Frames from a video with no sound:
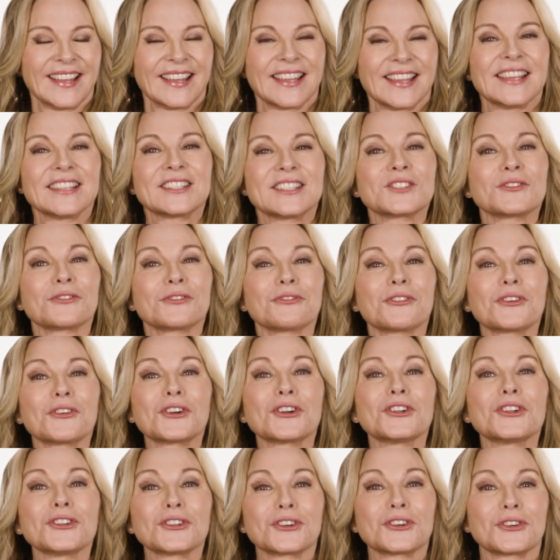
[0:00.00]
It's
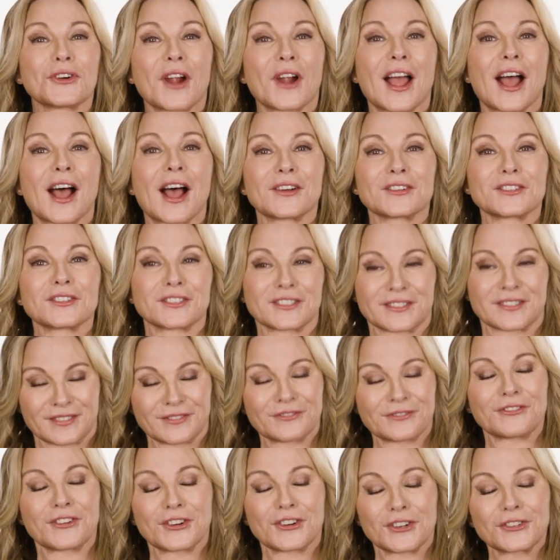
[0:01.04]
fertile ground
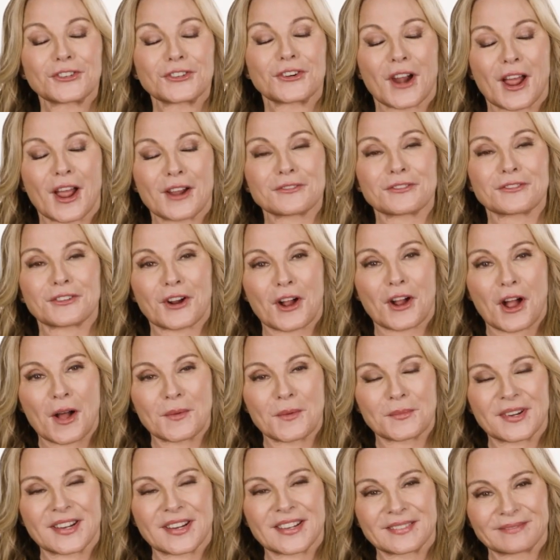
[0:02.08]
for
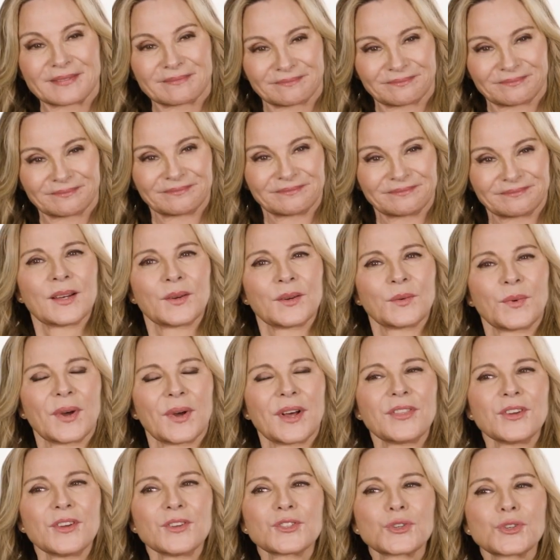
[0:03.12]
comedy.
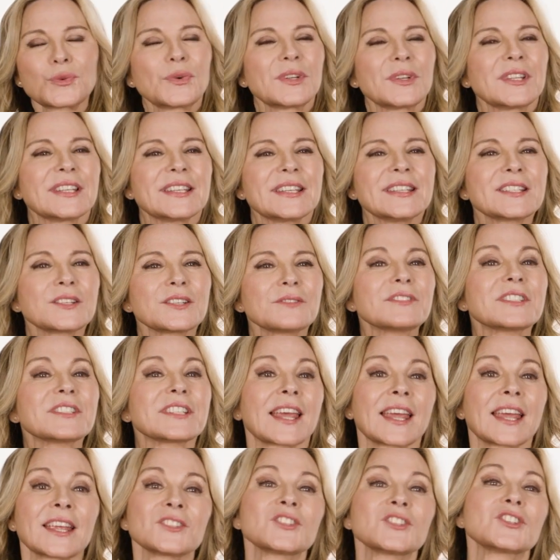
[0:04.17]
Well, there's a release of
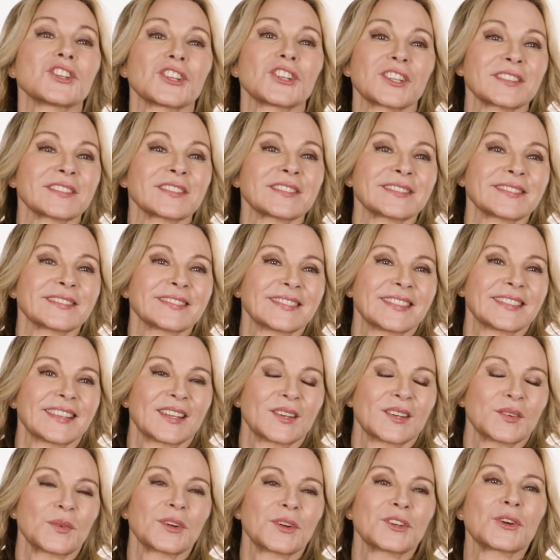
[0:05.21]
tension
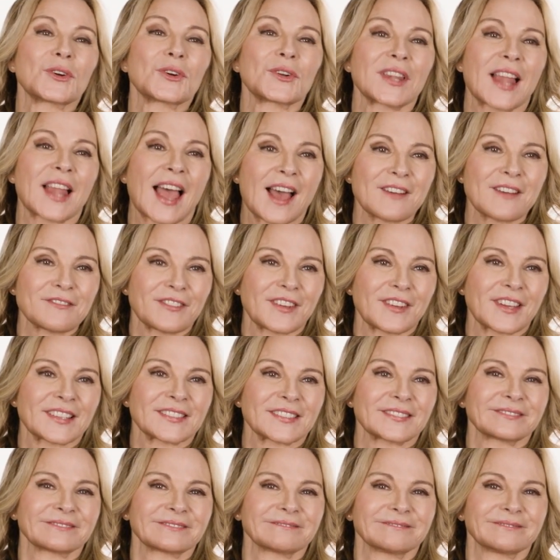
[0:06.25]
when you're
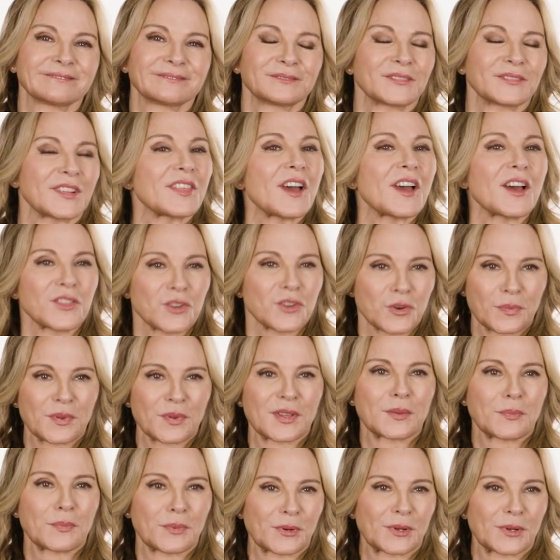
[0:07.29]
laughing with other
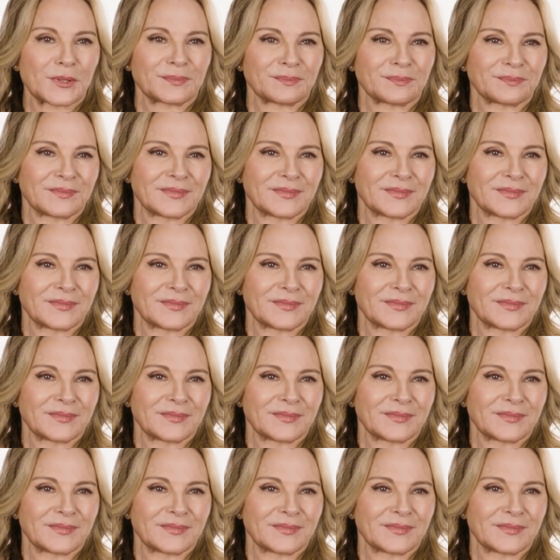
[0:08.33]
people.